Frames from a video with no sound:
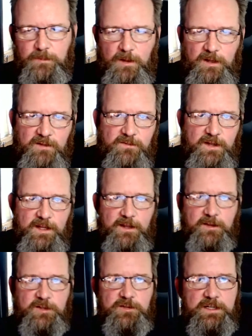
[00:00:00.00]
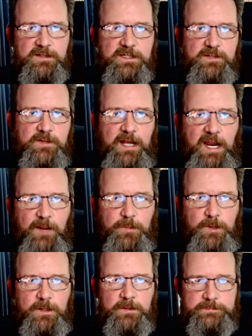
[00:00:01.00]
ball that fell out of the tree instead of an
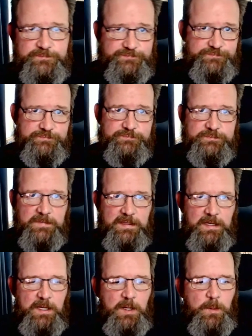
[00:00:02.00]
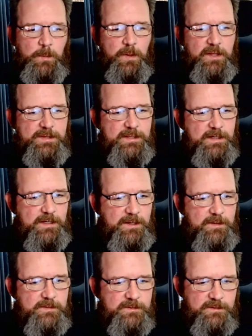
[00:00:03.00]
apple. But
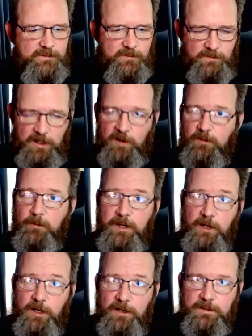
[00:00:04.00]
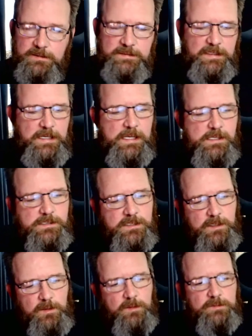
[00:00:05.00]
we are where we are.
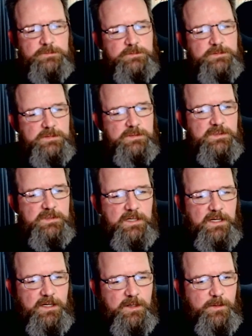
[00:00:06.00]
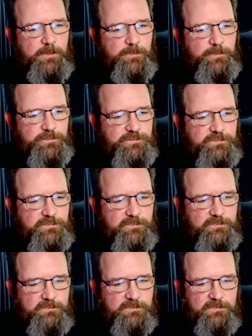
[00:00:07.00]
So,
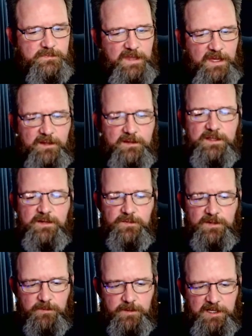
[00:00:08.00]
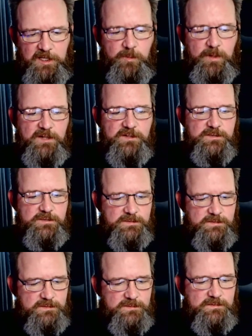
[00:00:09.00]
yeah, definitely Radio Master.
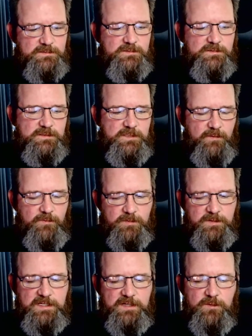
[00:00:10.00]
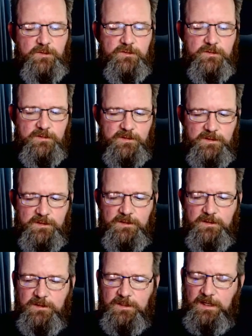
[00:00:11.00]
Love the receivers.
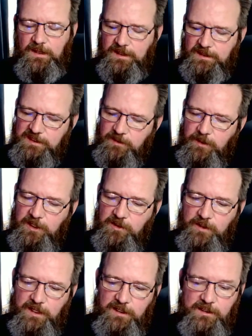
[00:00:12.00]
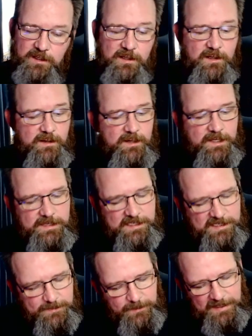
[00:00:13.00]
I like the Commando 8. And the
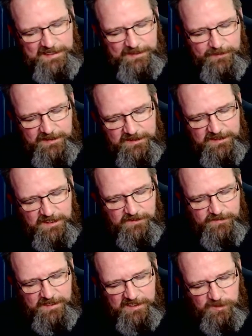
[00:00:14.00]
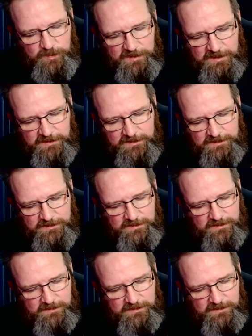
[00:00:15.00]
Speedy Bee stuff has been